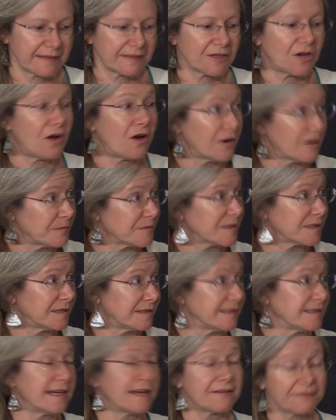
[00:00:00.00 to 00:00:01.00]
harms
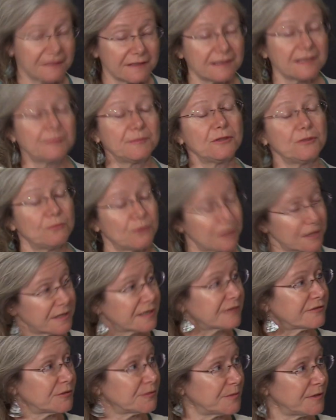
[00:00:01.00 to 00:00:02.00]
can definitely be
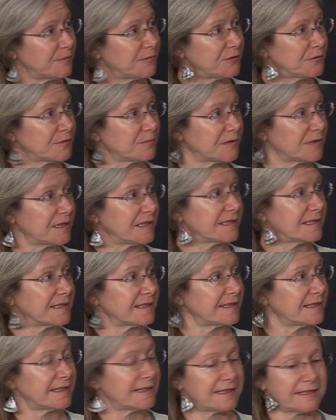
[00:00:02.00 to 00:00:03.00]
worse for people with
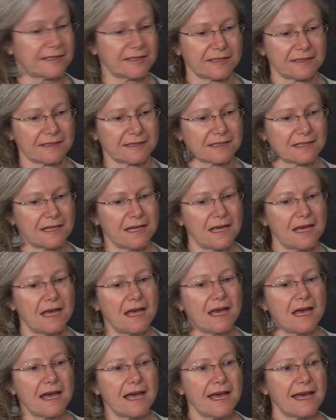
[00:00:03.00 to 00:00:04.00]
pre-existing conditions.
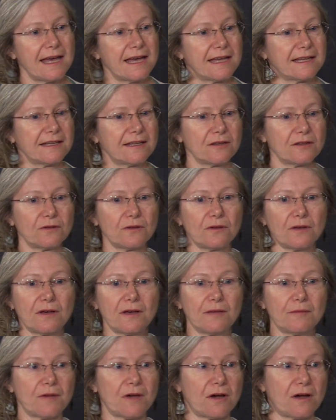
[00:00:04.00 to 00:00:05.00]
And
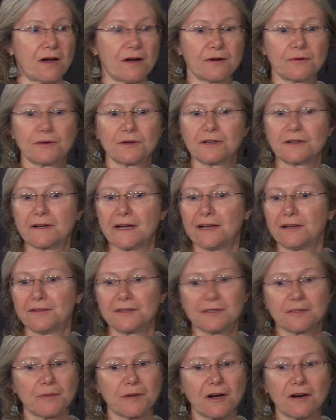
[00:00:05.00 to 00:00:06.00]
our
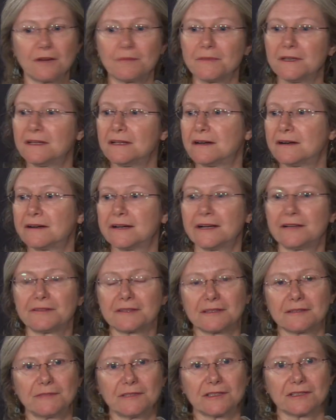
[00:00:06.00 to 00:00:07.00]
health department, our health
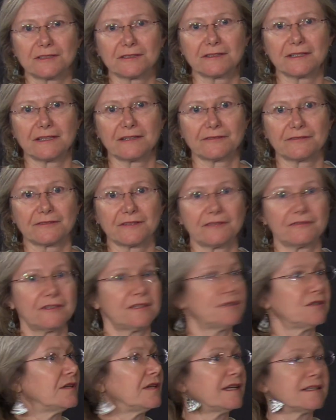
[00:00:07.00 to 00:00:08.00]
commissioner has
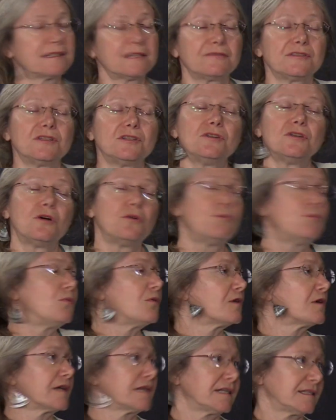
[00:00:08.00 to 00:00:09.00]
given no
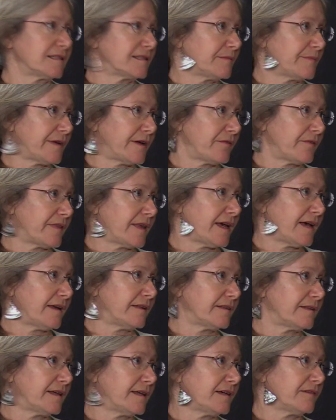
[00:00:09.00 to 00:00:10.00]
warnings about
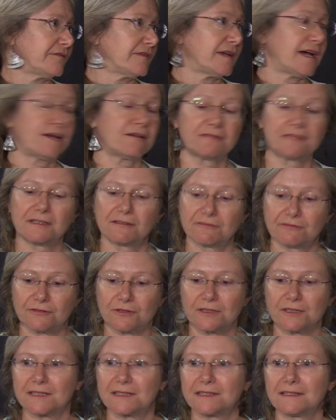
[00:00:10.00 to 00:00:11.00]
that. They have not
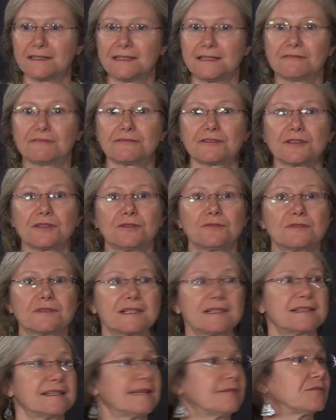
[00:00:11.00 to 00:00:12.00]
reinforced the need for those
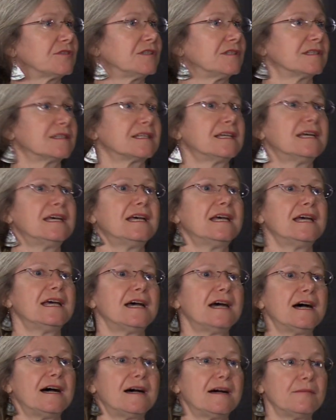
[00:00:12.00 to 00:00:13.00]
exemptions.
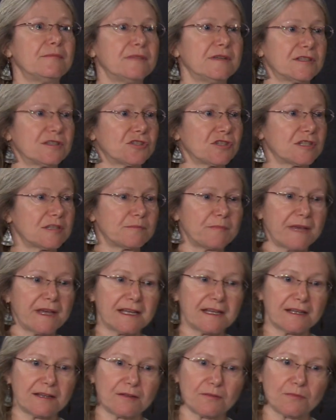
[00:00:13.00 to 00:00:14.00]
It's just been